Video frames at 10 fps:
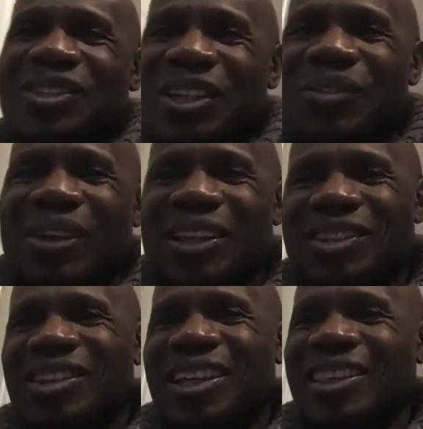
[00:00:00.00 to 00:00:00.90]
that she made
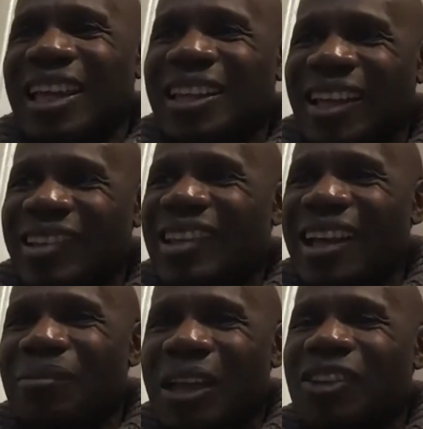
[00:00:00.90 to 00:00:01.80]
just to get that next
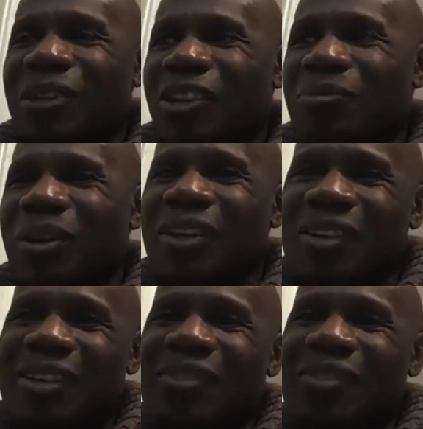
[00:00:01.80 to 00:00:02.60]
next, next part of the